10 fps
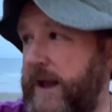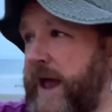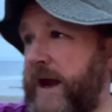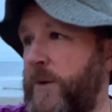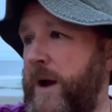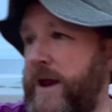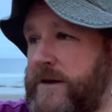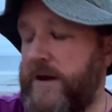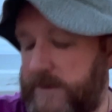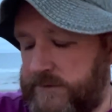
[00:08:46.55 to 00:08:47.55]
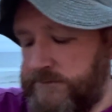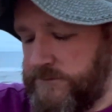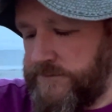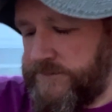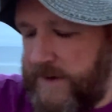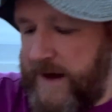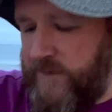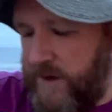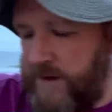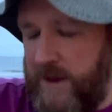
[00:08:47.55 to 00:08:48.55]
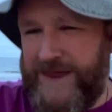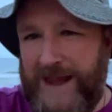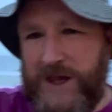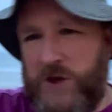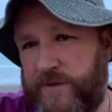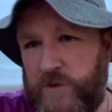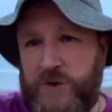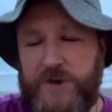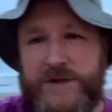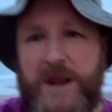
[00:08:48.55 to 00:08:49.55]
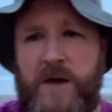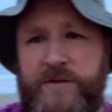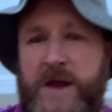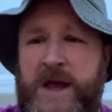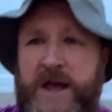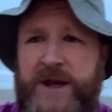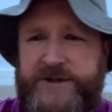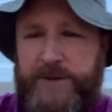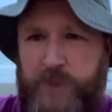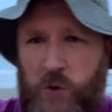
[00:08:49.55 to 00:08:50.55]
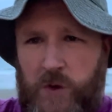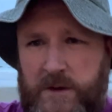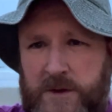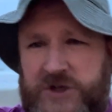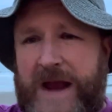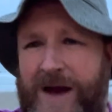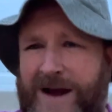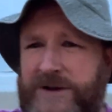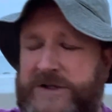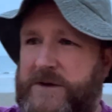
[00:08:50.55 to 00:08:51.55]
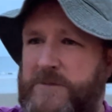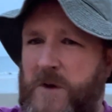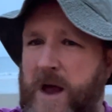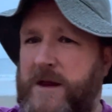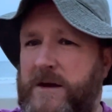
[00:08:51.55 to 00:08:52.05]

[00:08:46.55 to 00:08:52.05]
Anyway, everyone, thank you for your love support. Shout out to my